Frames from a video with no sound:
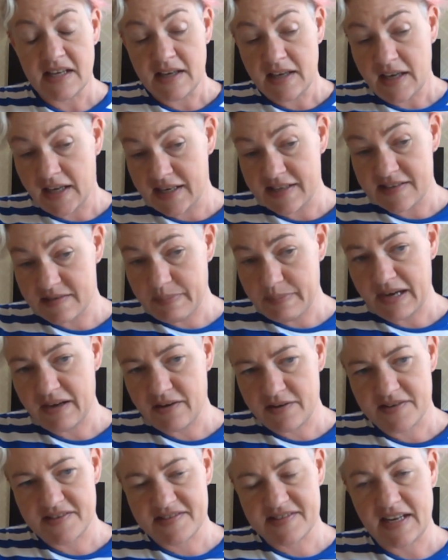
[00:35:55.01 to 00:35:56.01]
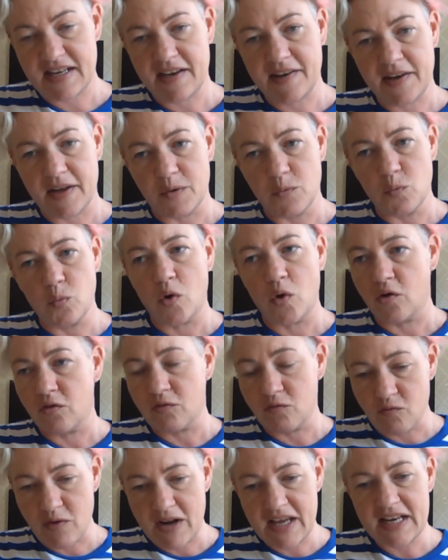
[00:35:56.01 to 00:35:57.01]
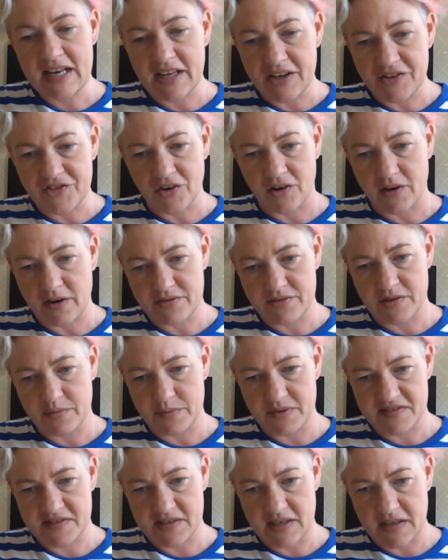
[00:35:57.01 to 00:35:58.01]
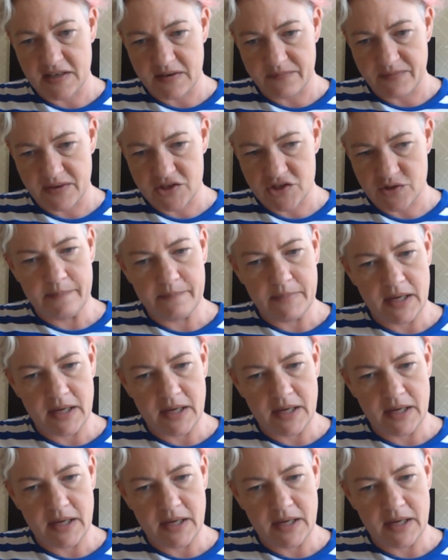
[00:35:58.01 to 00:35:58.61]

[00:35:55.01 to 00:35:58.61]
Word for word: and it's about understanding what really drives you as an individual.